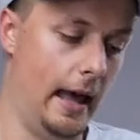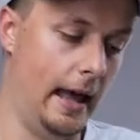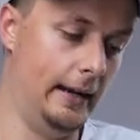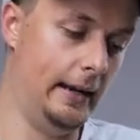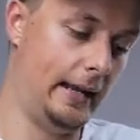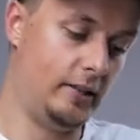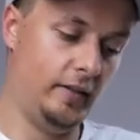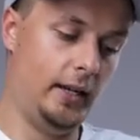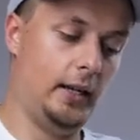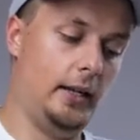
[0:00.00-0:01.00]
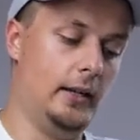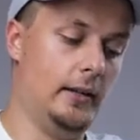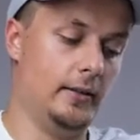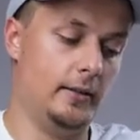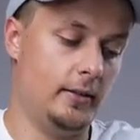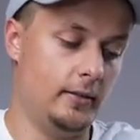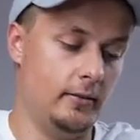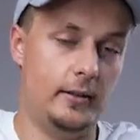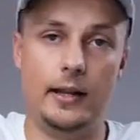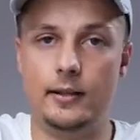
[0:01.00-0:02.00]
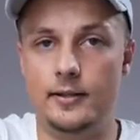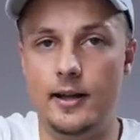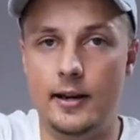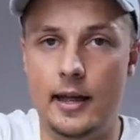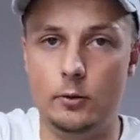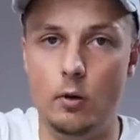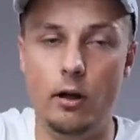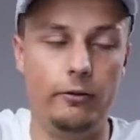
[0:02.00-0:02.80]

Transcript: And next thing is take the side handle